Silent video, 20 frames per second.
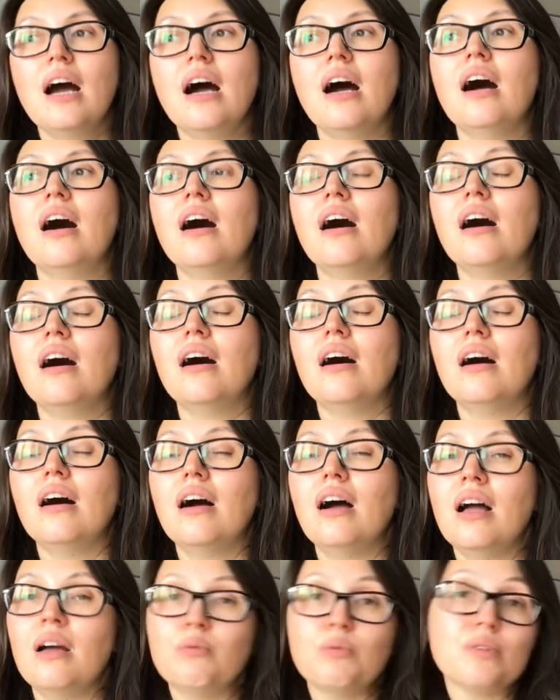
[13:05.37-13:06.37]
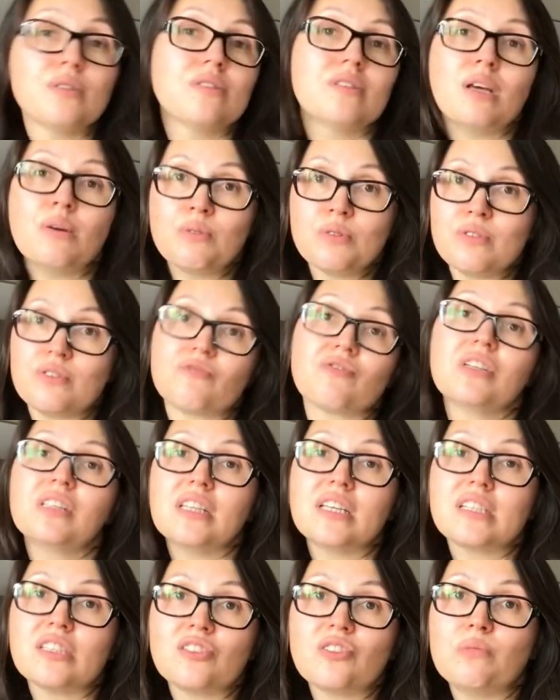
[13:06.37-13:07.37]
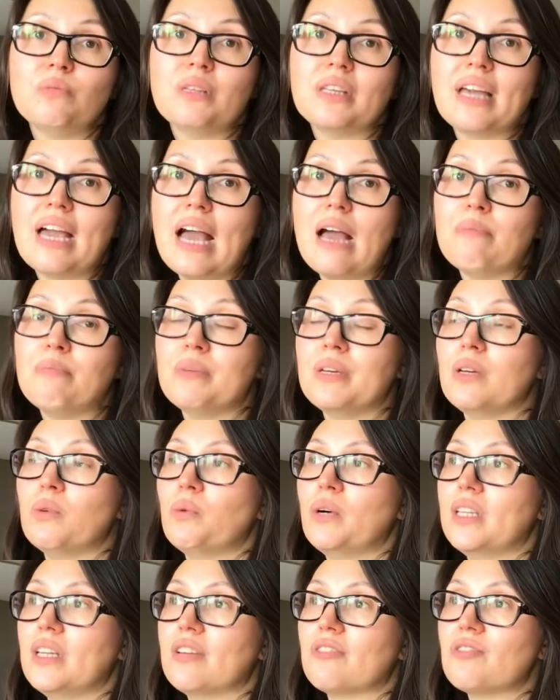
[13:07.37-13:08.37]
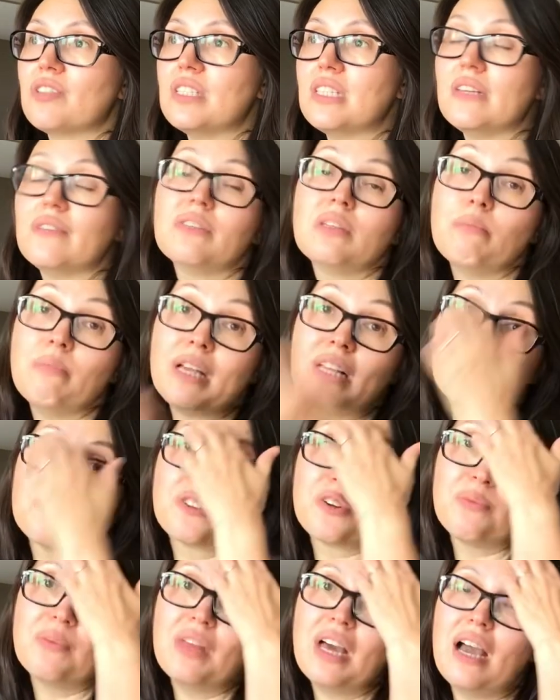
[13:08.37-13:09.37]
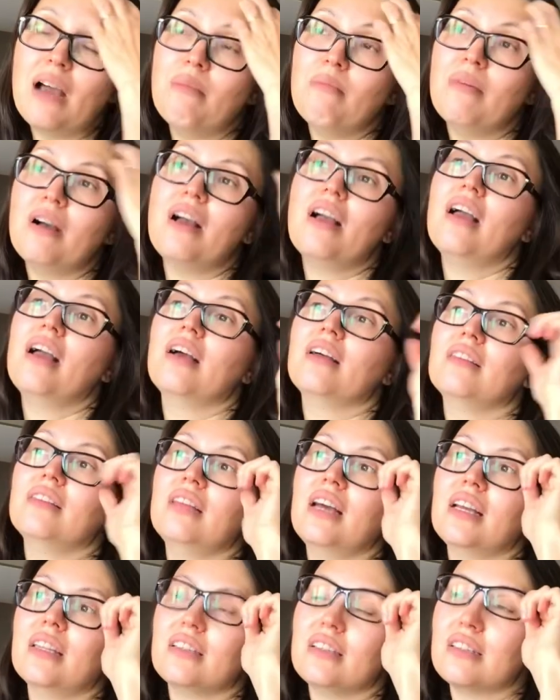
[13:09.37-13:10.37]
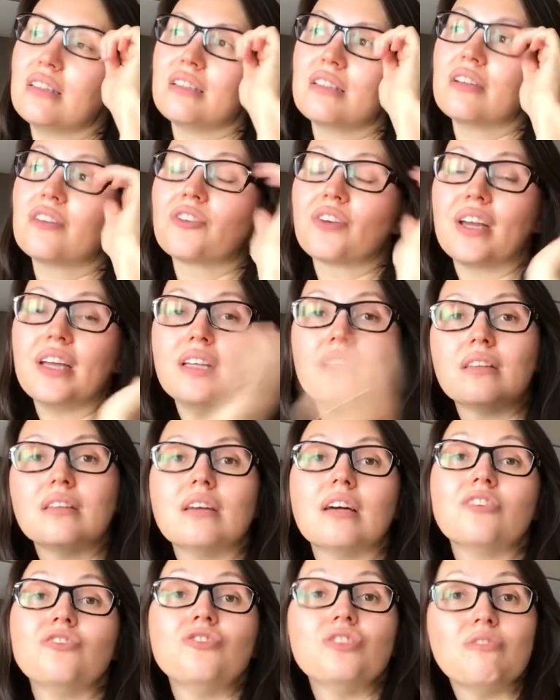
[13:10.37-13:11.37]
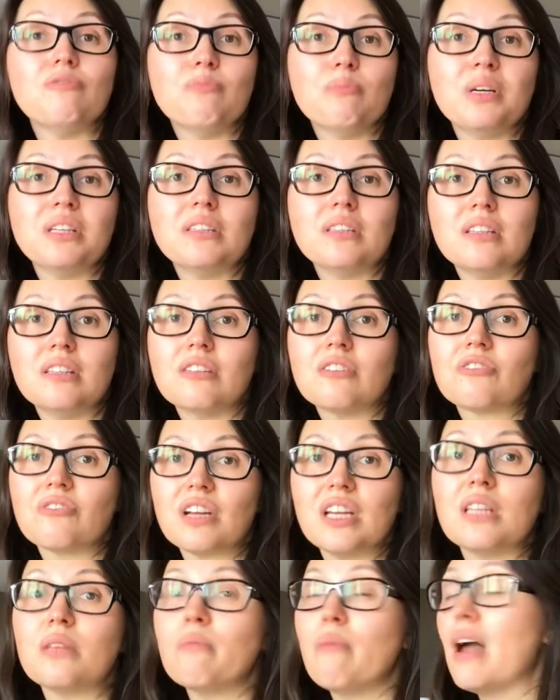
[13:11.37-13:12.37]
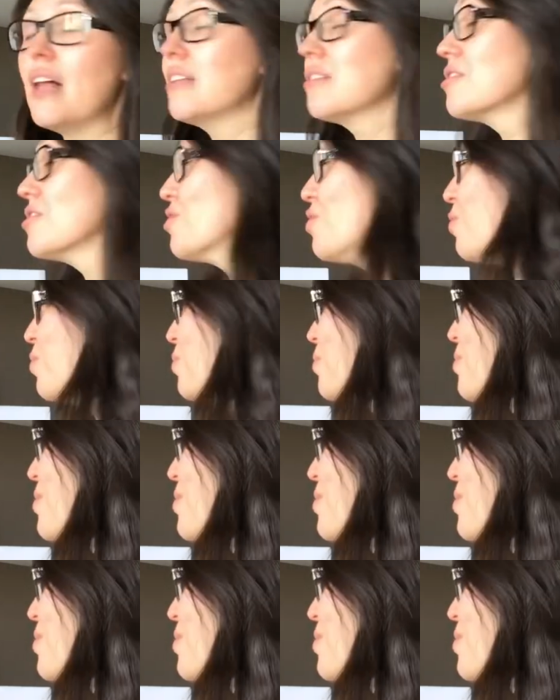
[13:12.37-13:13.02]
Uh, I was I was really extremely happy when I received the mail from them, and that is a great achievement and a great milestone.